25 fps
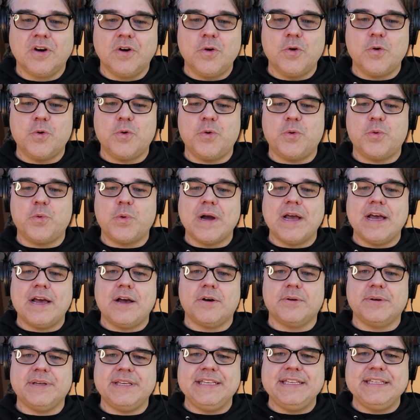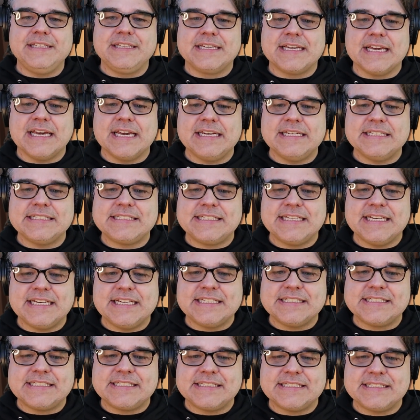Oh, wow. He kind of
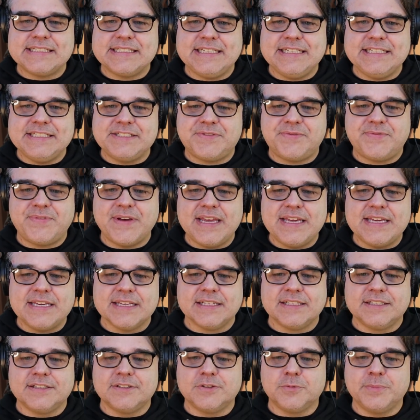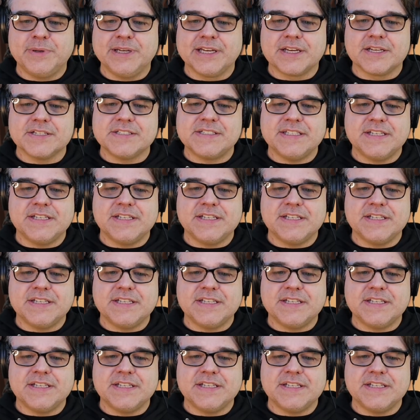says he's faking a little bit